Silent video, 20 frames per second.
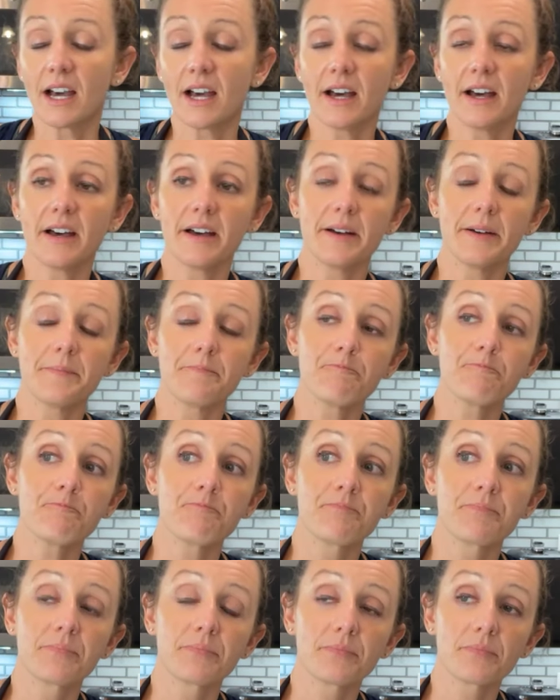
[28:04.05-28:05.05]
Um,
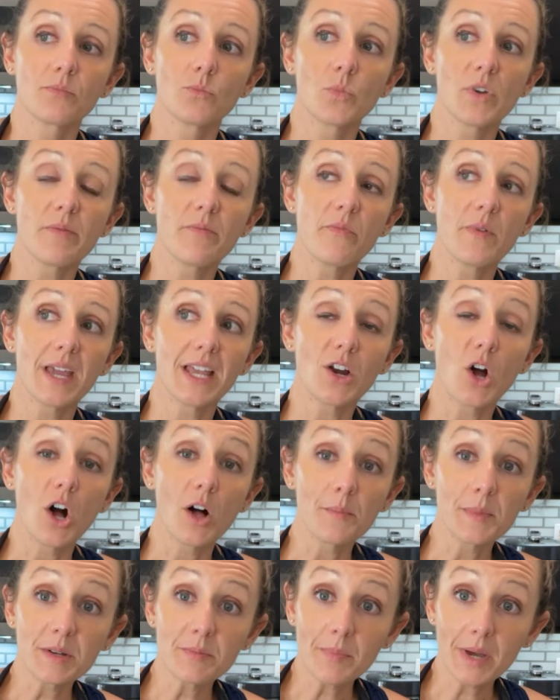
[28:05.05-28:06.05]
we've made
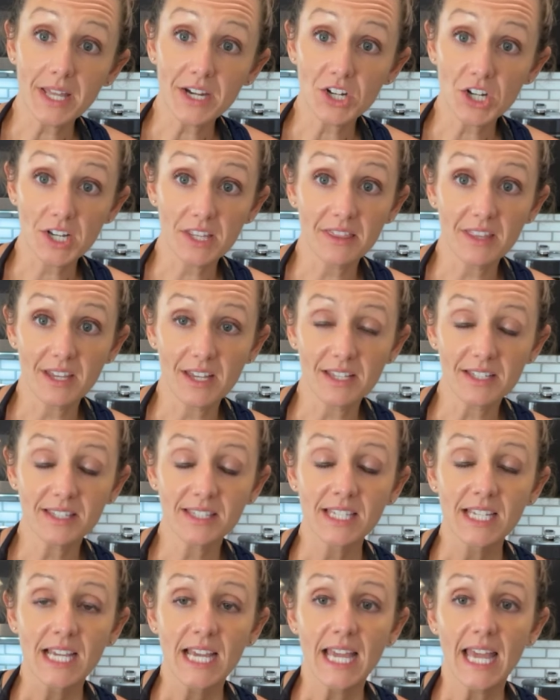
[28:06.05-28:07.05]
almond butter in this.
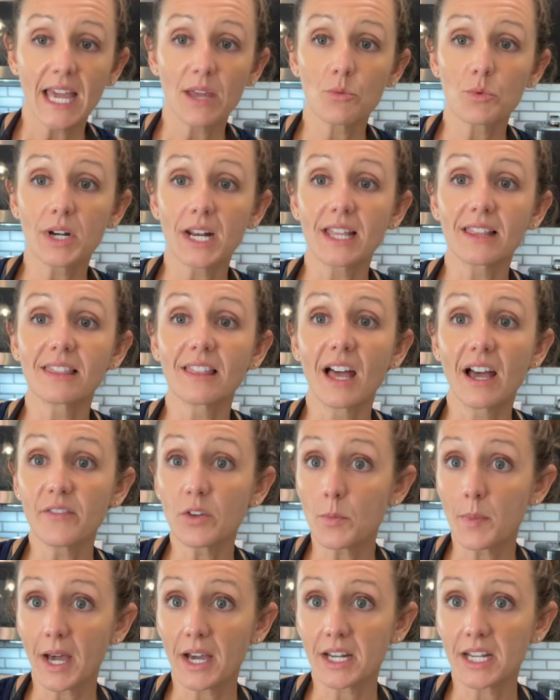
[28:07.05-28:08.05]
And what I love
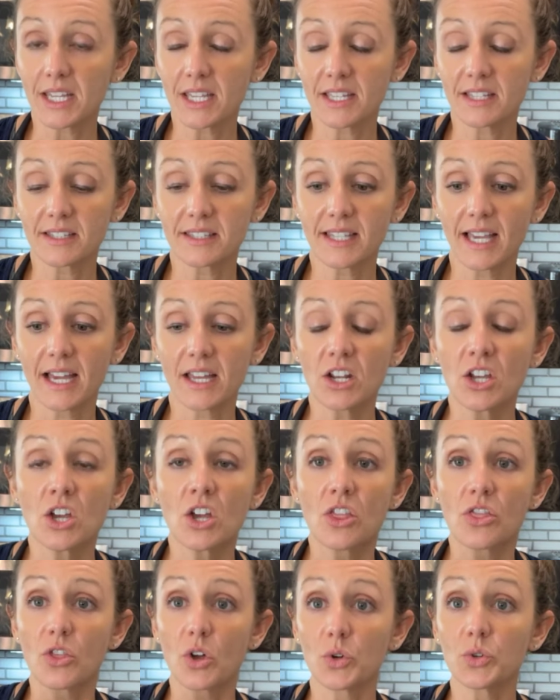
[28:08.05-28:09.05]
about it is that
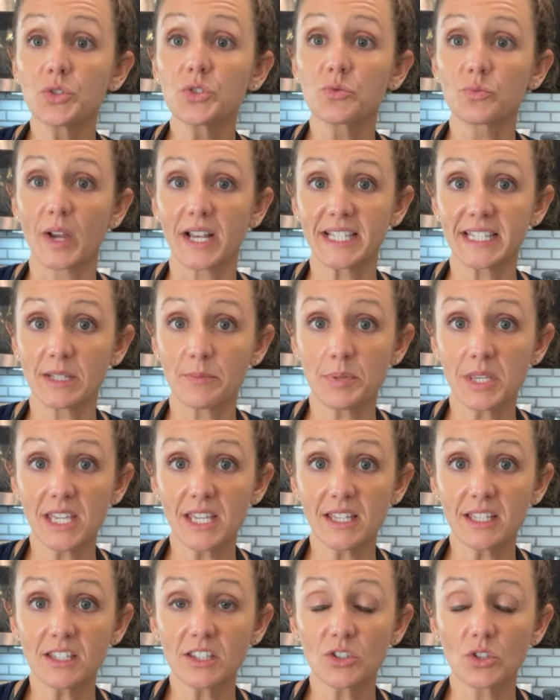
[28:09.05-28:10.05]
those
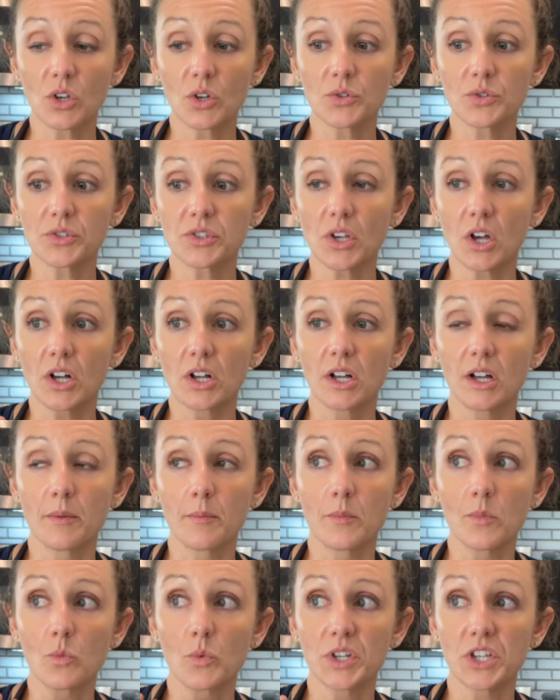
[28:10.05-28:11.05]
recipes, those um,
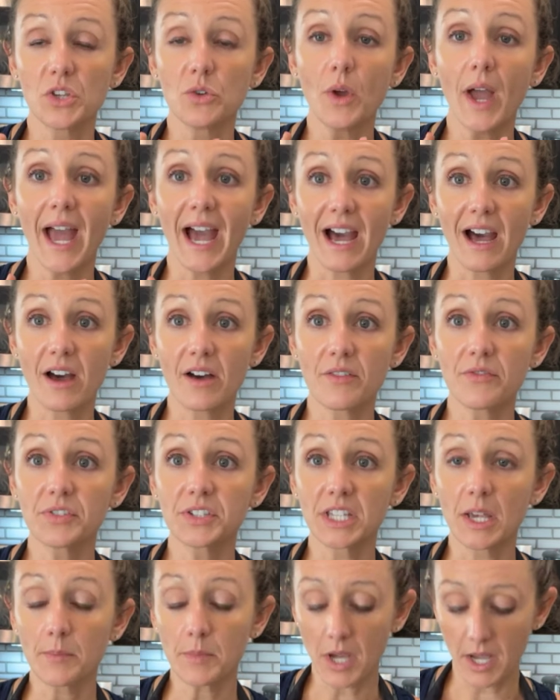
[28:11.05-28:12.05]
when you have
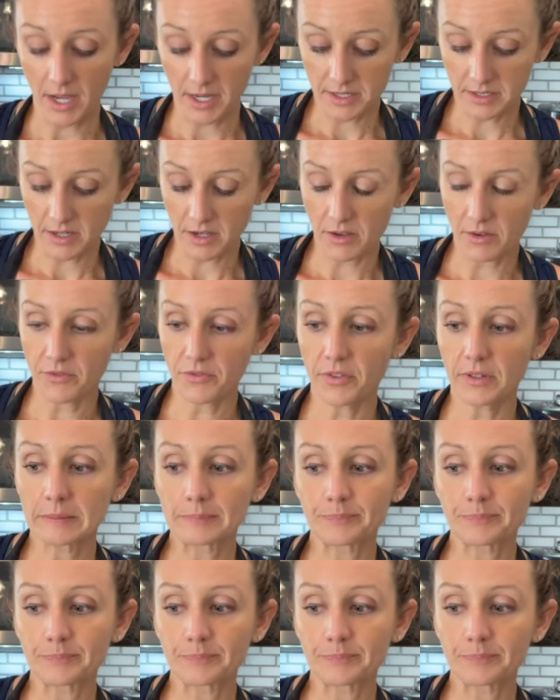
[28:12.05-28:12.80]
some kind of